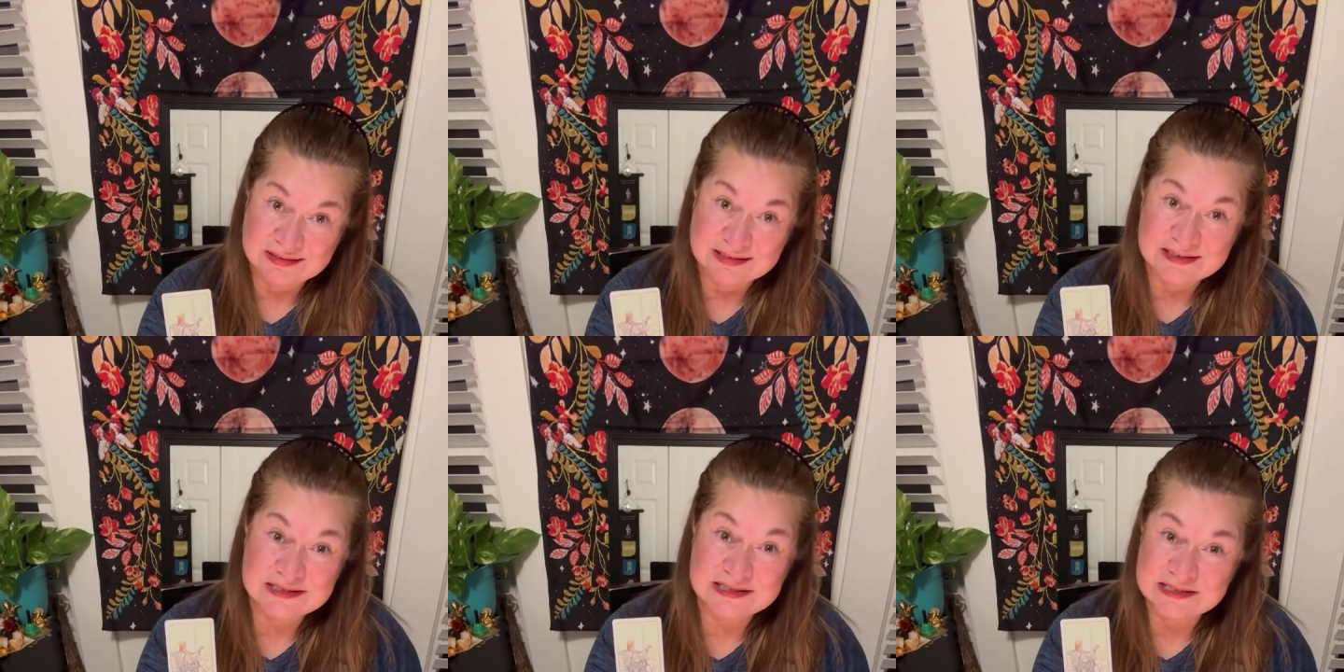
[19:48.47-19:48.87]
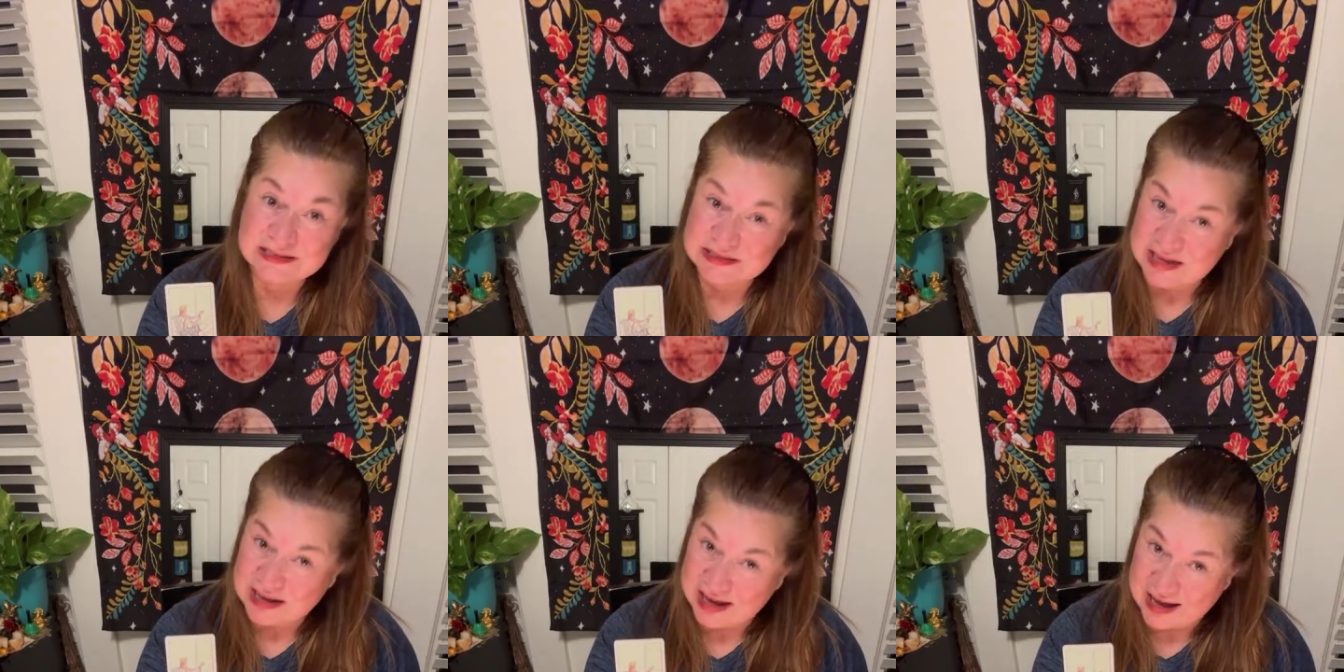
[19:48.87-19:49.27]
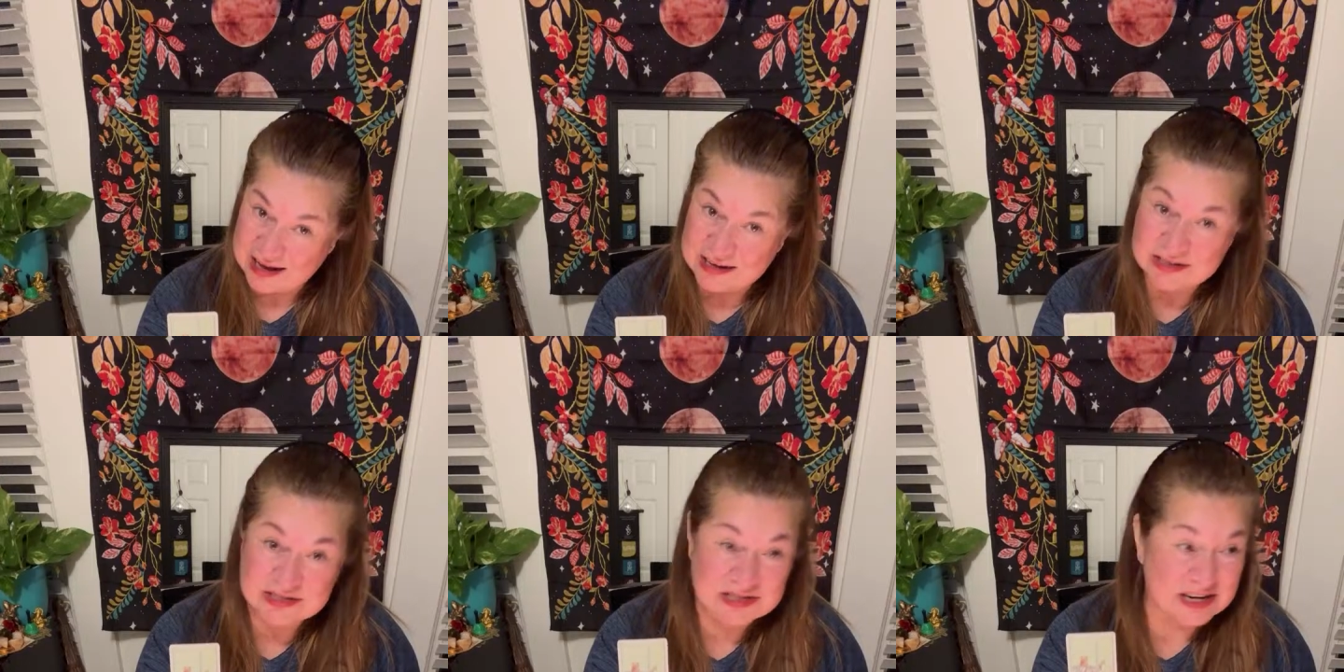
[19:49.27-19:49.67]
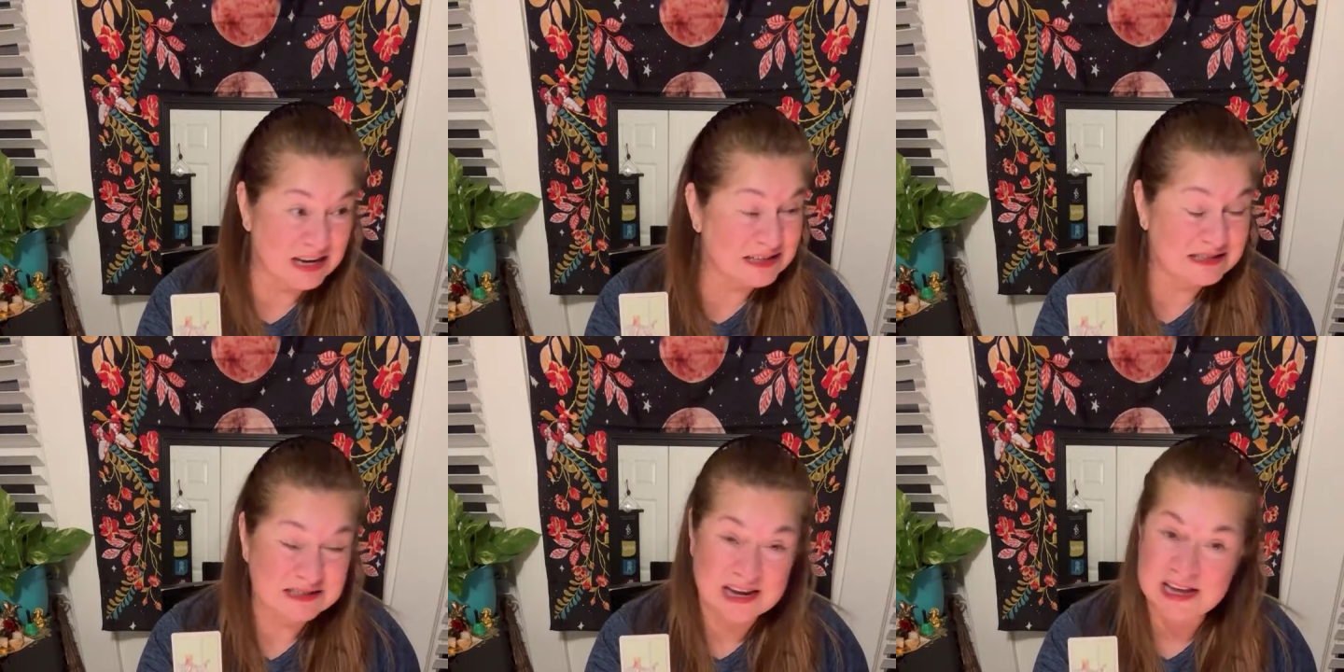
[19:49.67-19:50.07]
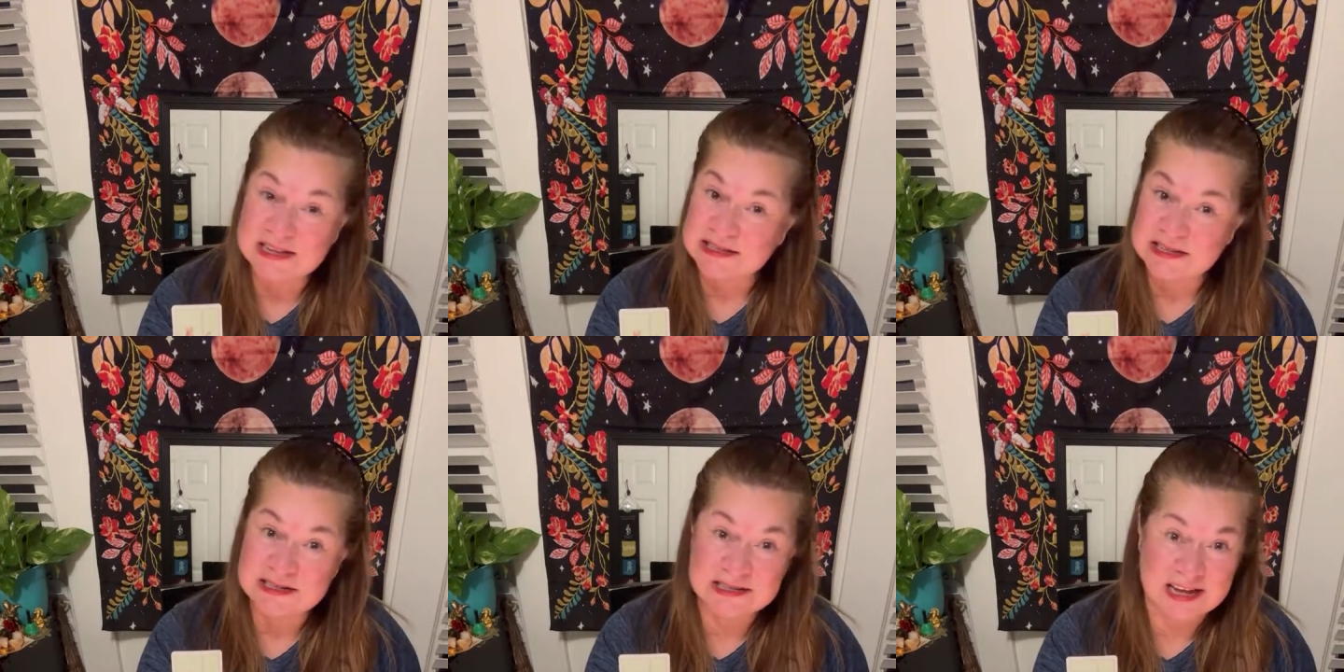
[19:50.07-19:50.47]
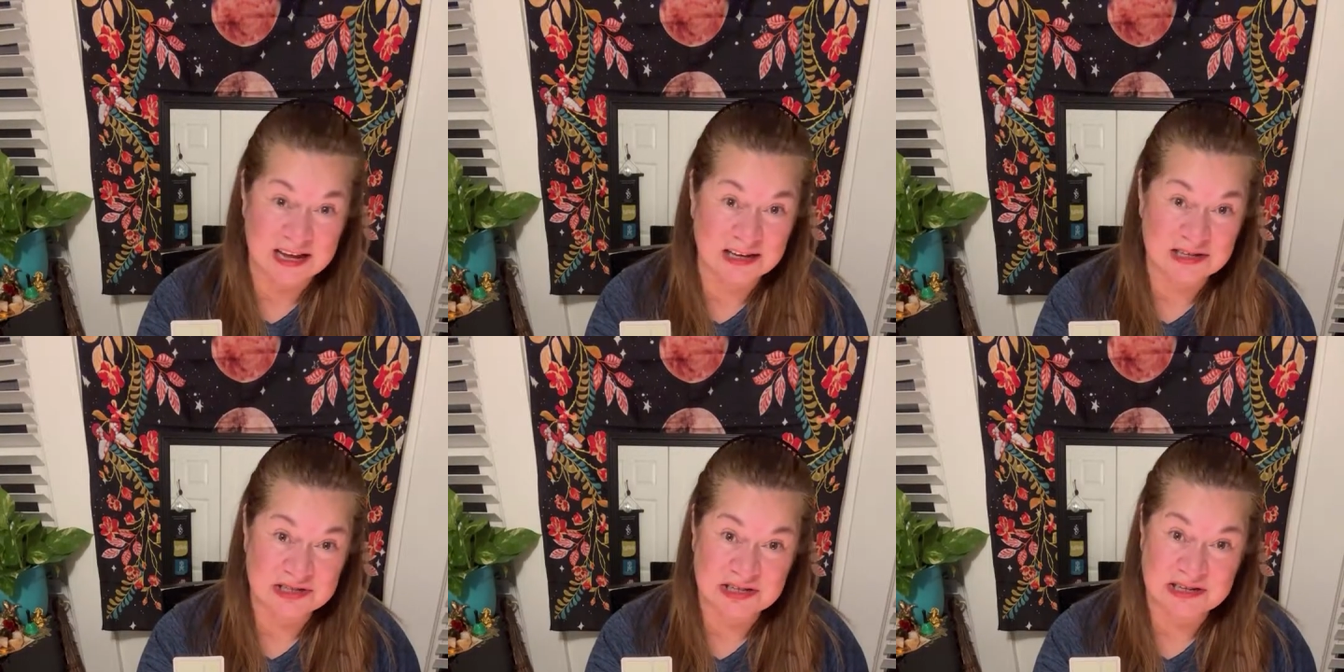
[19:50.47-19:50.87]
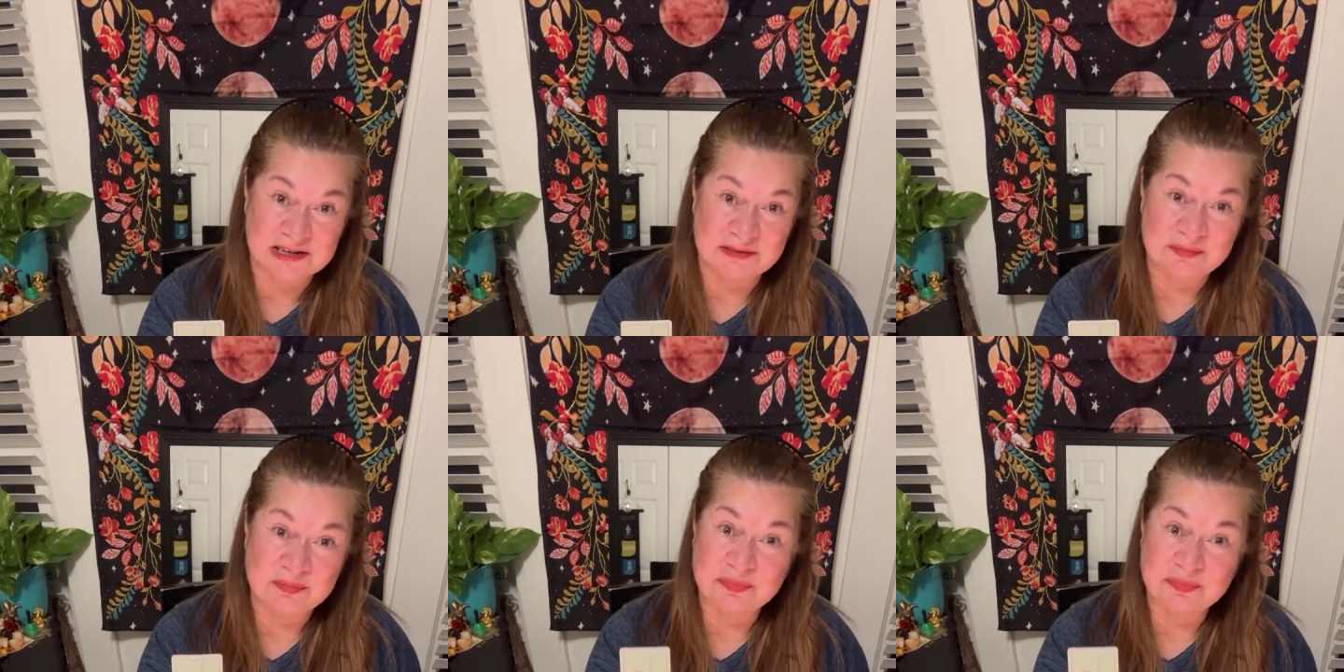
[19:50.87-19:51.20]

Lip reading: She's just as intelligent